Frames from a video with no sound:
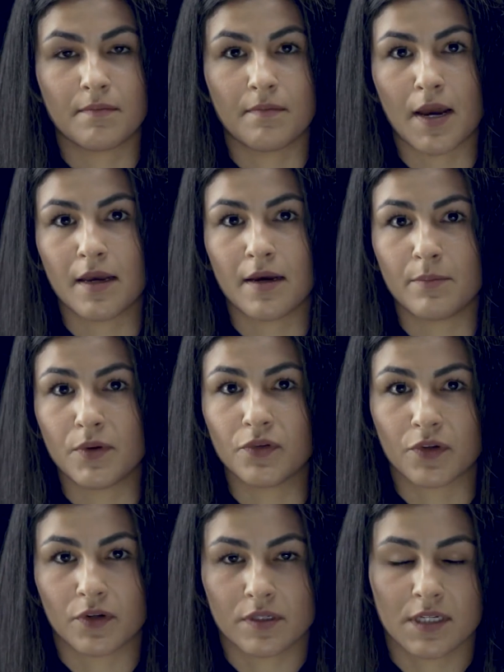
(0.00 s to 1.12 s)
my
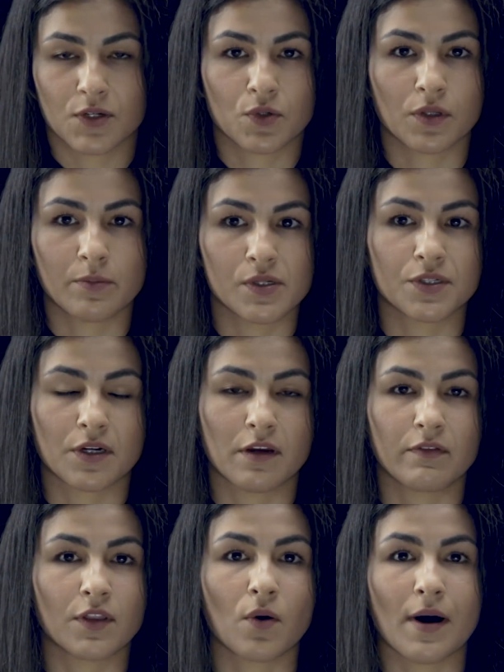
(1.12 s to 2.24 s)
abuser, sexual abuser,
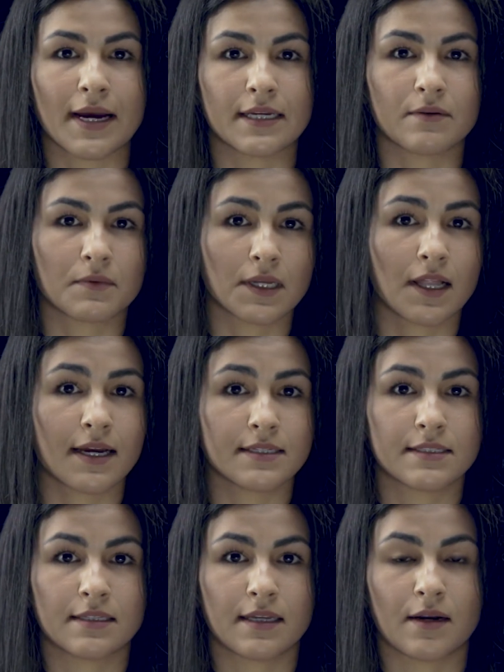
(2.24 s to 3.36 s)
even though I didn't
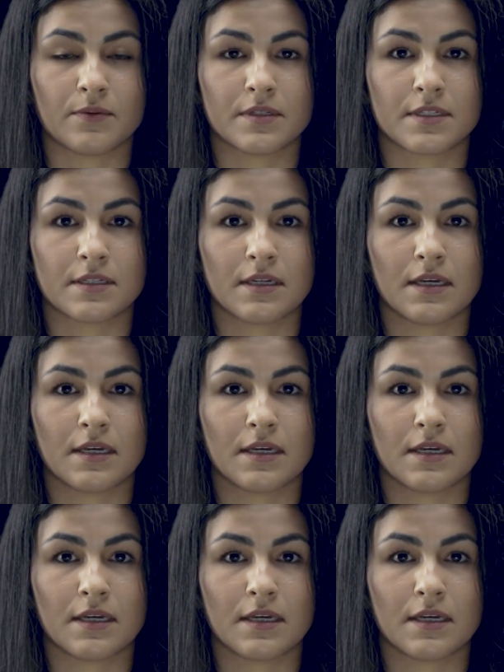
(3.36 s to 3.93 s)
realize that I was